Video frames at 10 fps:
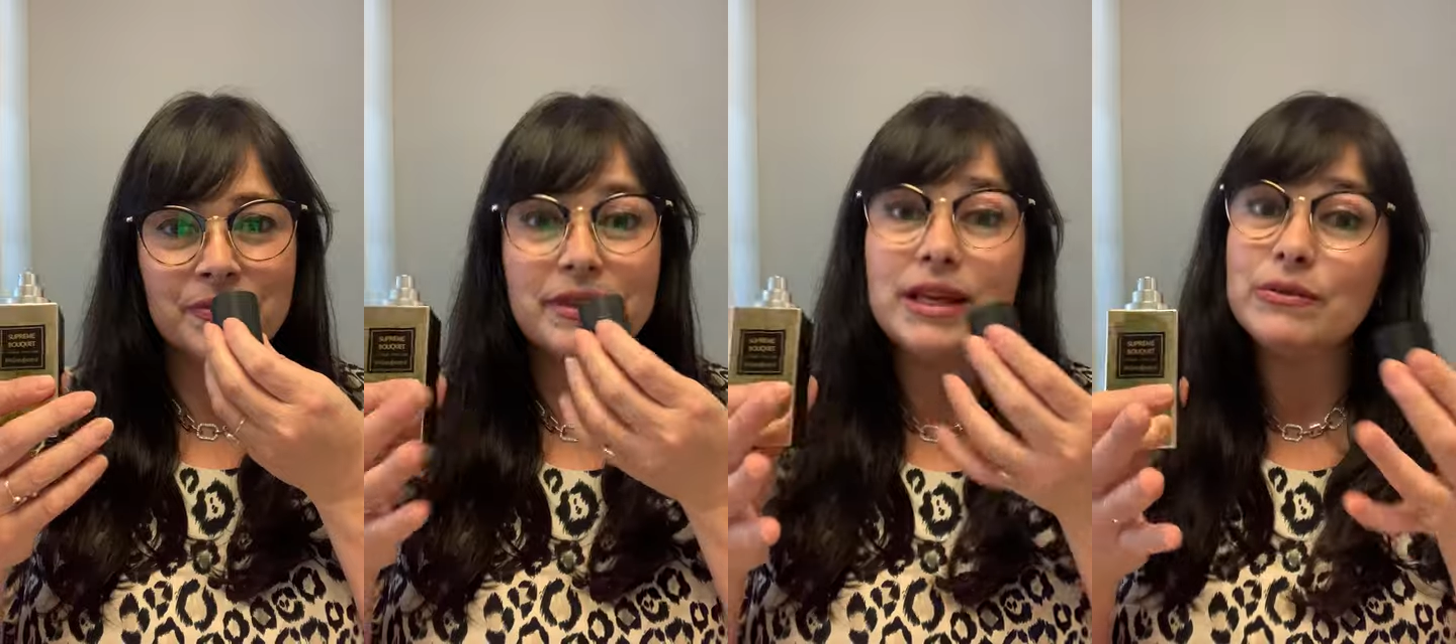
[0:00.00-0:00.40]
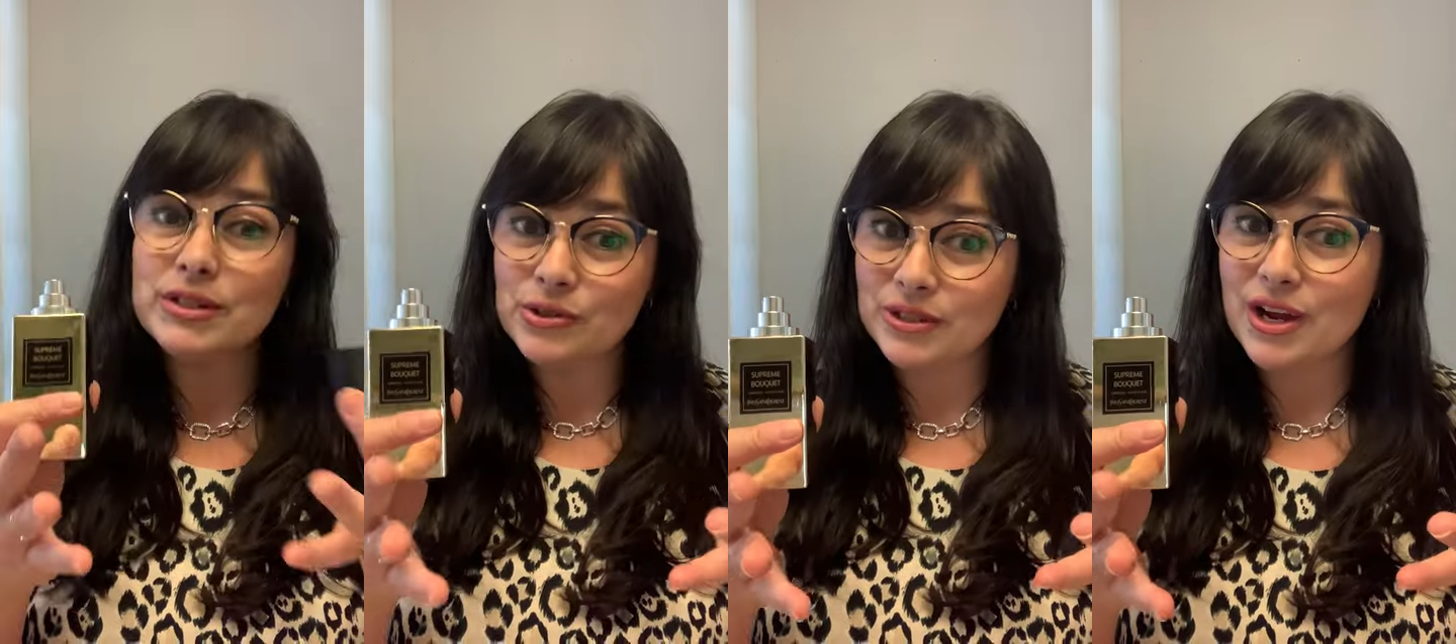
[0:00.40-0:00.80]
There
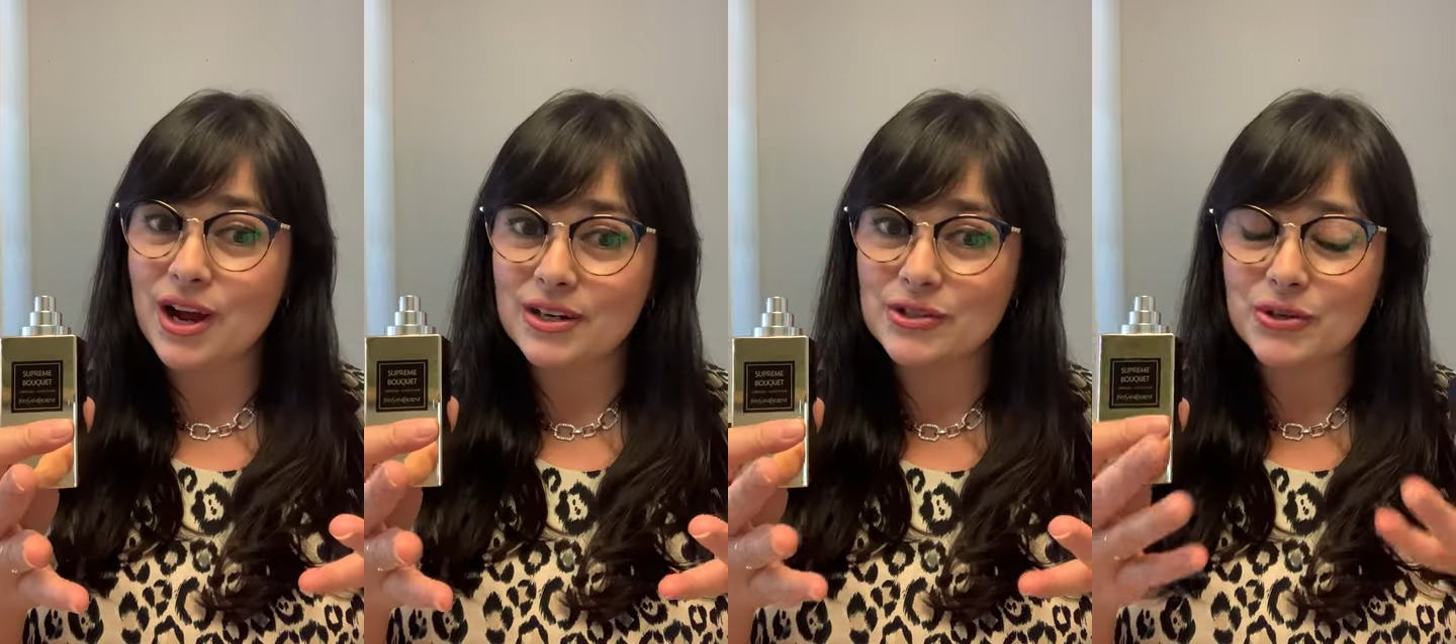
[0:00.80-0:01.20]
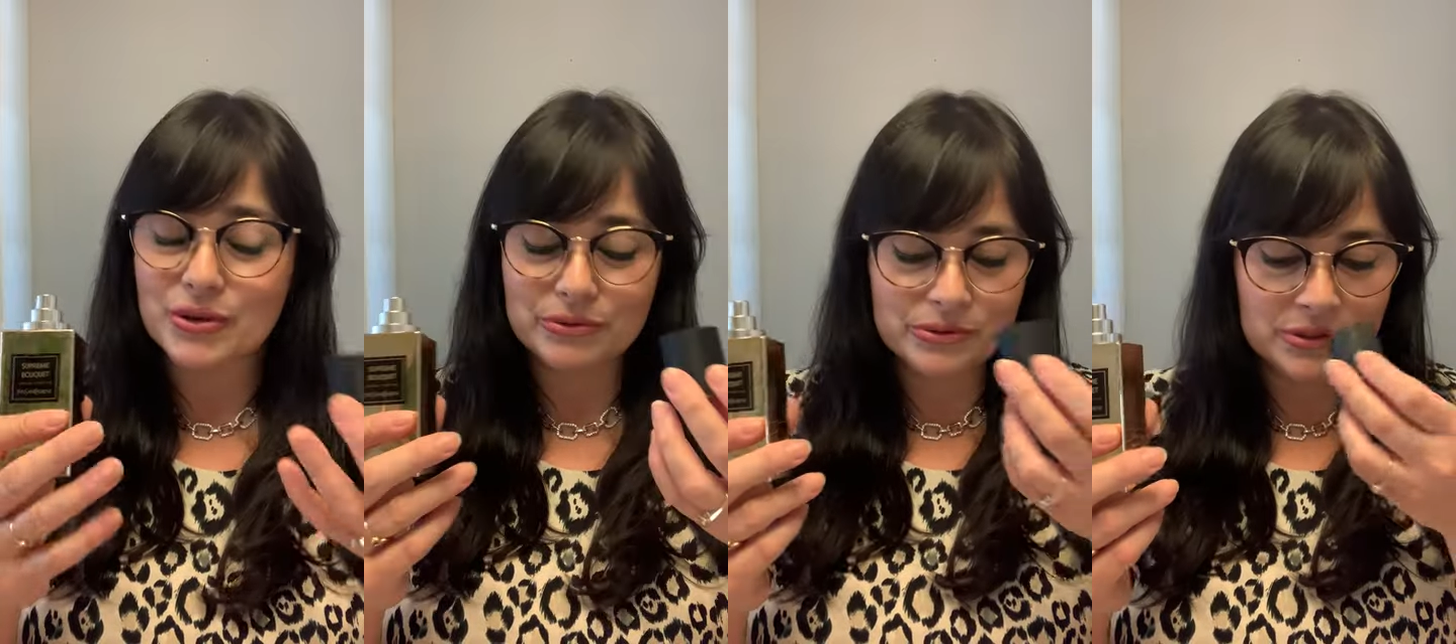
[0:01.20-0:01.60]
is on the heart
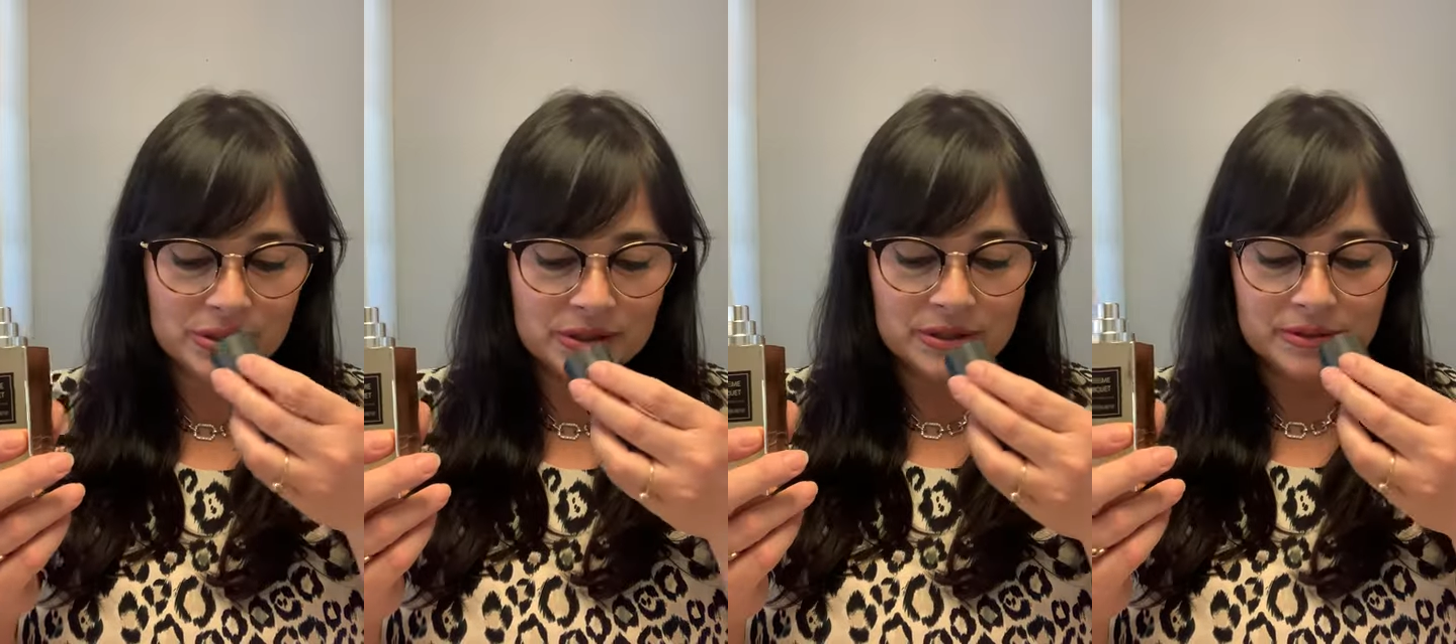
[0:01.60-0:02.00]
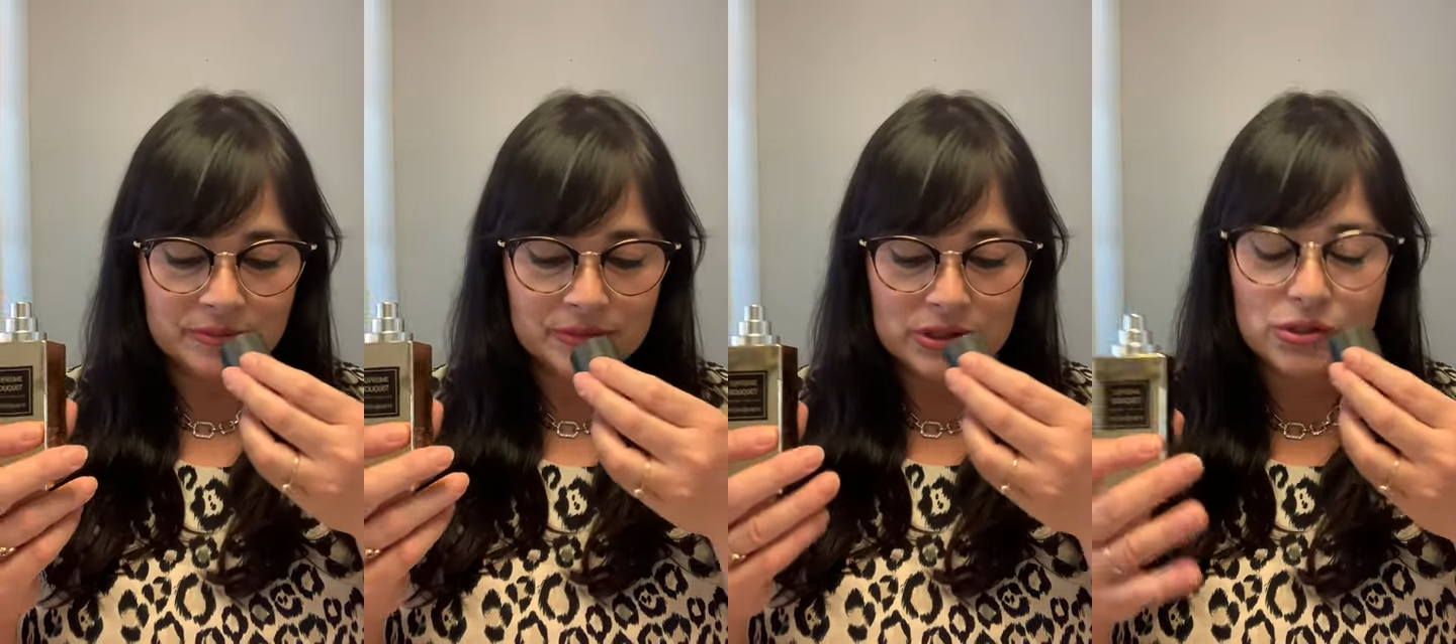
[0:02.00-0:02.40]
note,
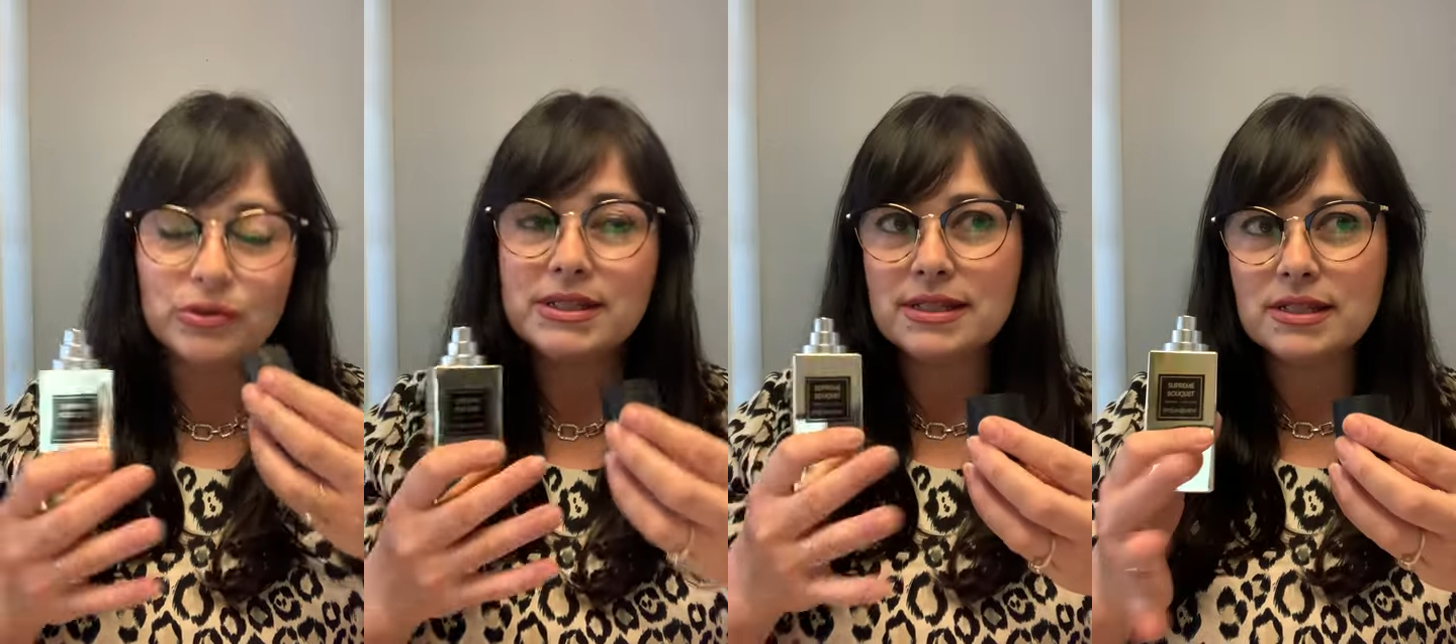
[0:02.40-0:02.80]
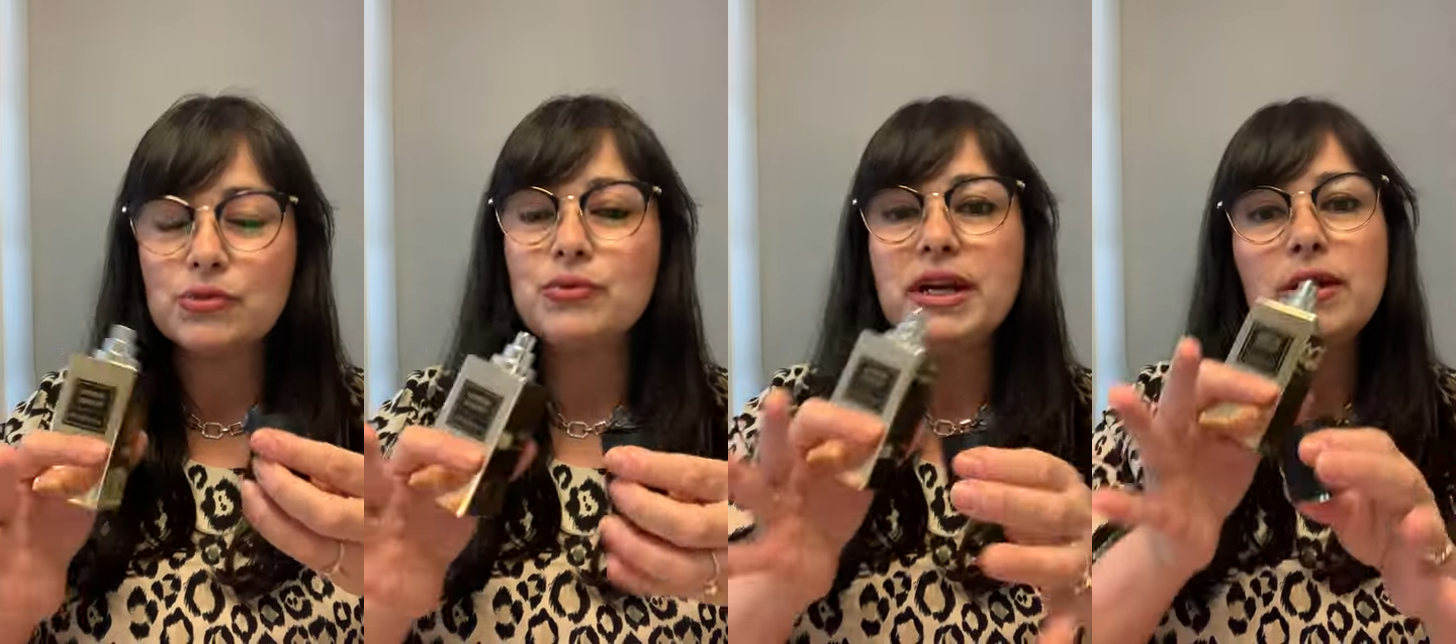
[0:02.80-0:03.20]
so it's
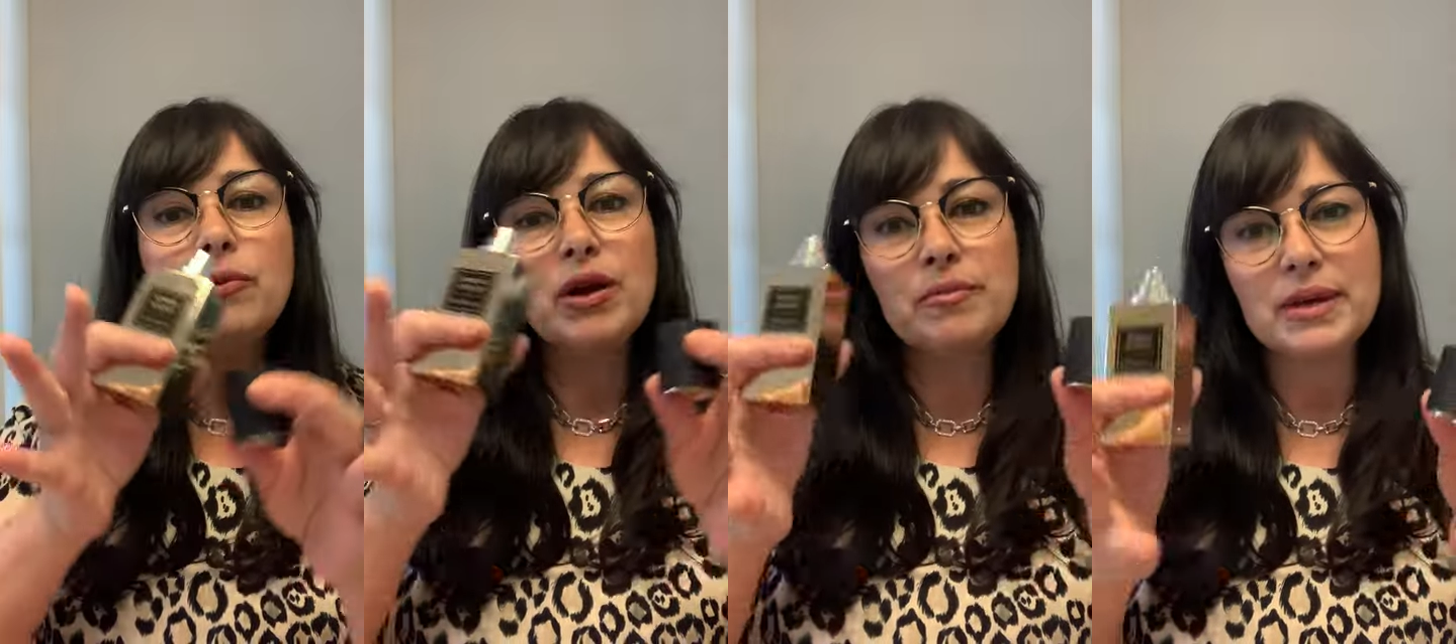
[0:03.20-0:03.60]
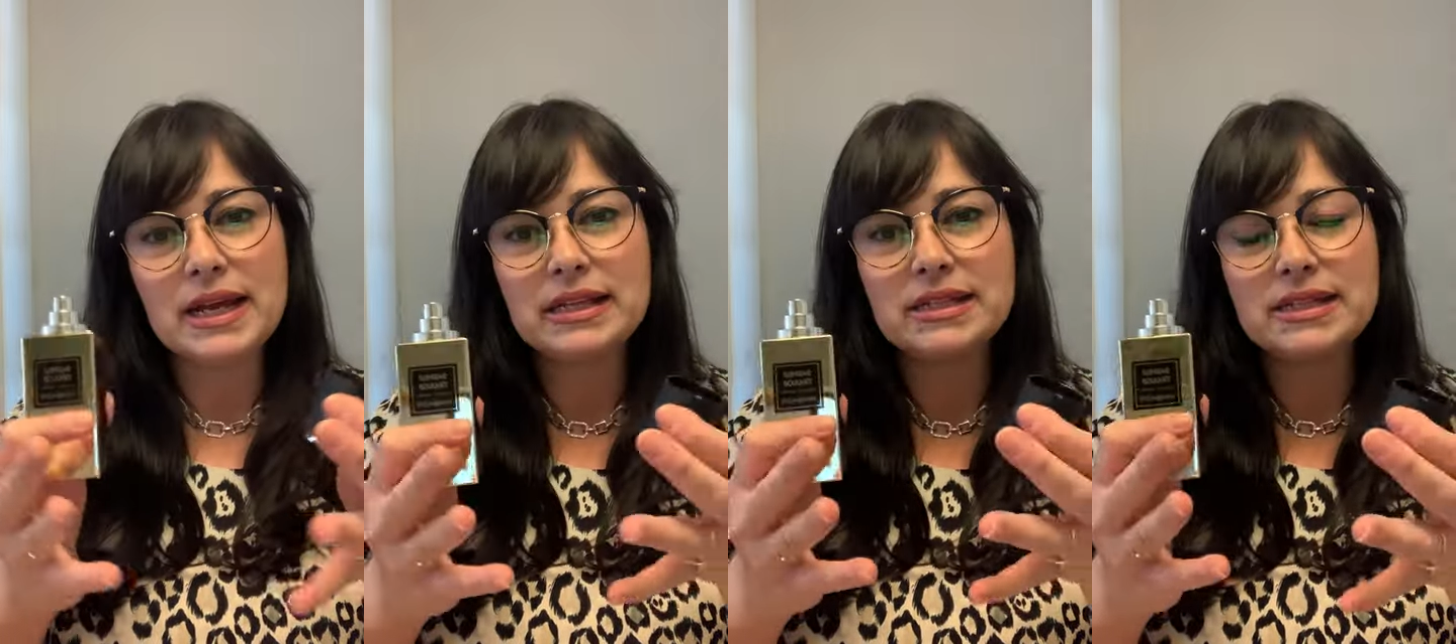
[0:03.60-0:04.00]
really well
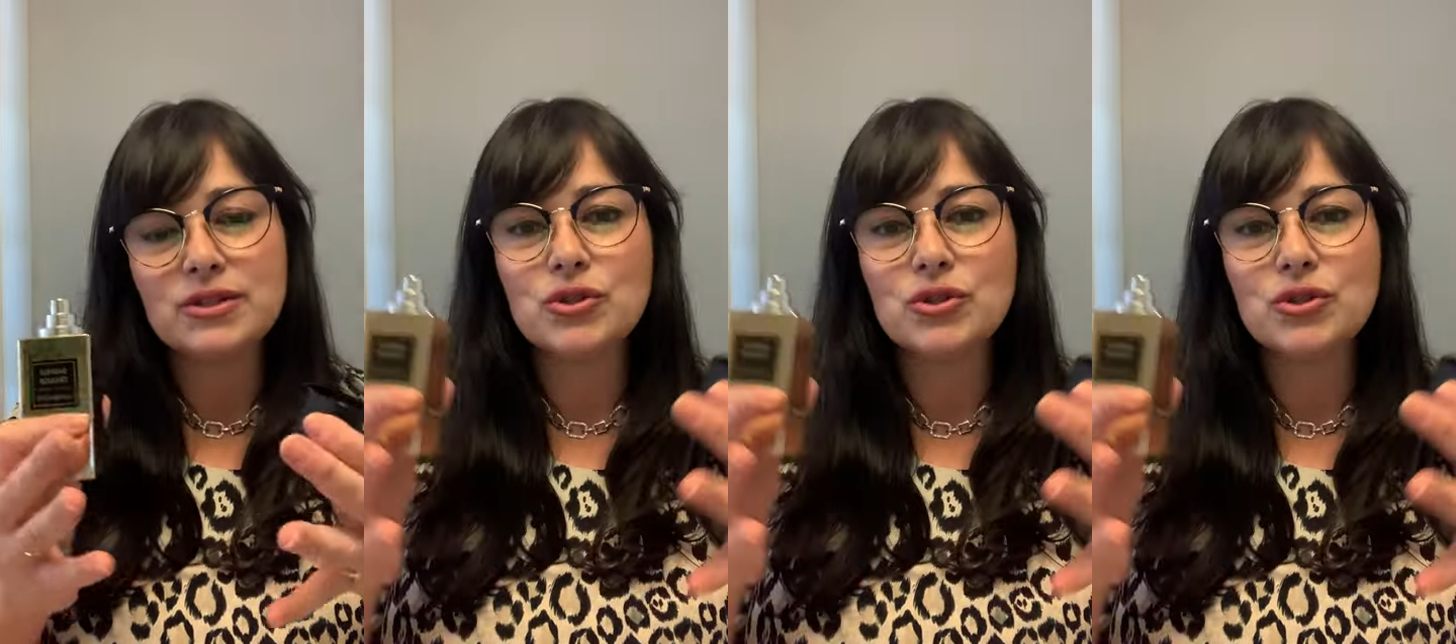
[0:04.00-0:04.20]
blended.